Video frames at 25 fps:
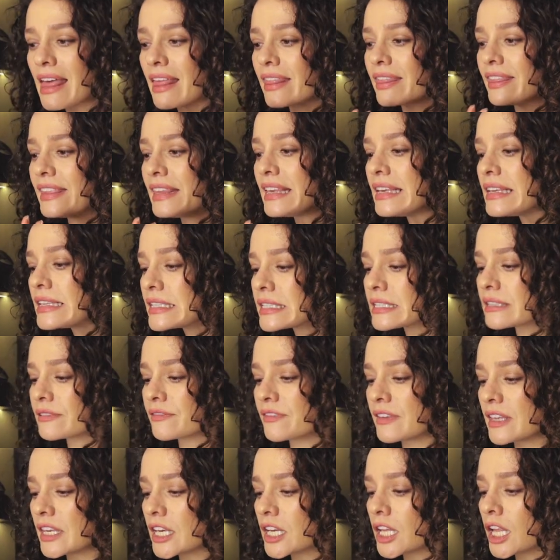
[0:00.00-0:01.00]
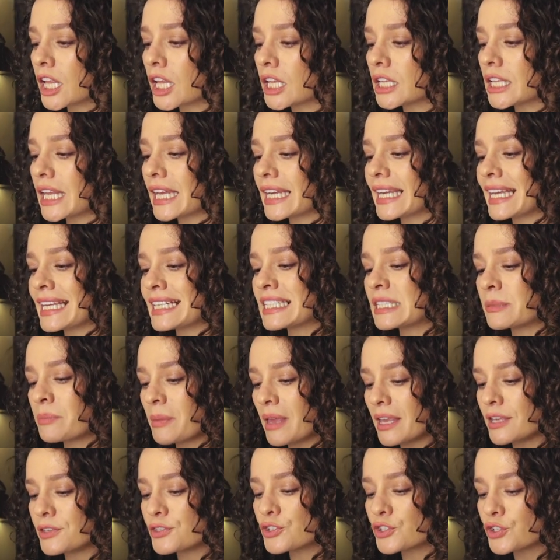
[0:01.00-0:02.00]
These feel like a
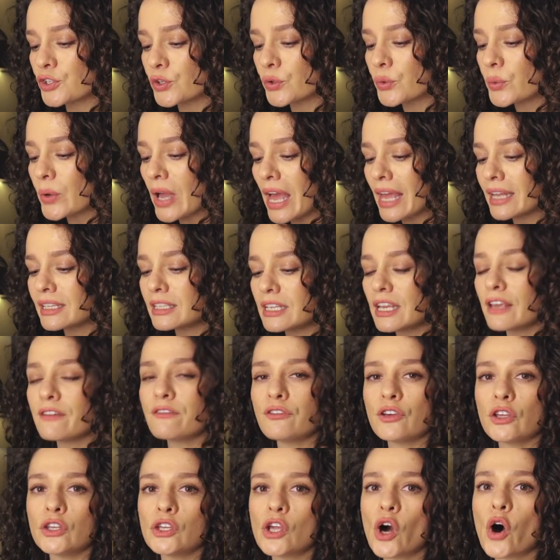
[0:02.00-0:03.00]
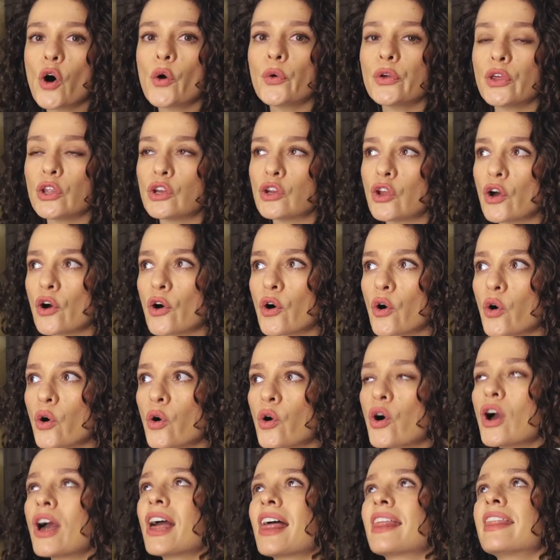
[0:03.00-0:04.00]
space shoe, and if you know, you
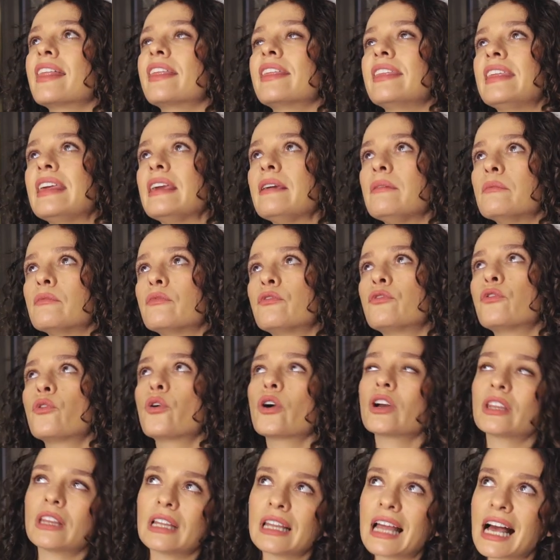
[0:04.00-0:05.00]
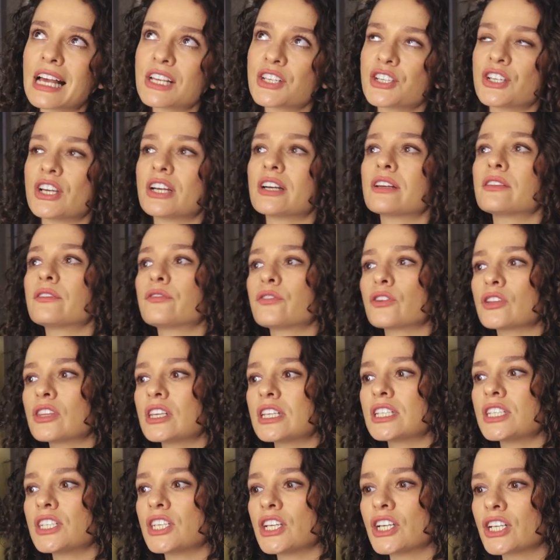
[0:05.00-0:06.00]
know, the theme for the last year and for
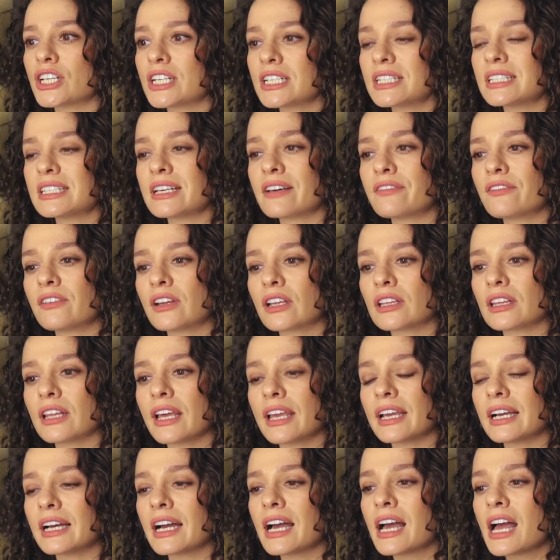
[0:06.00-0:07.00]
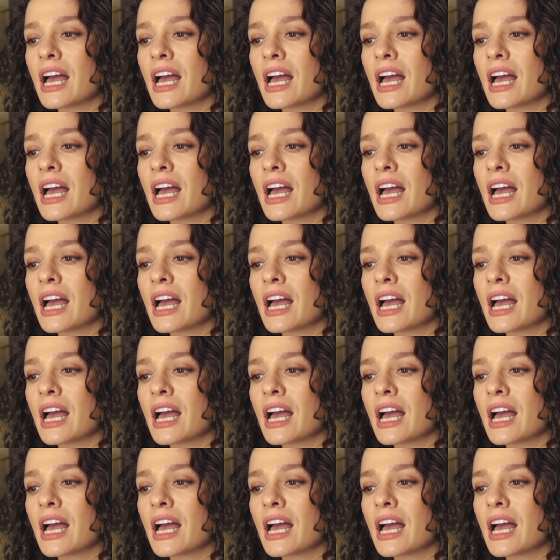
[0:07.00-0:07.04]
this year is definitely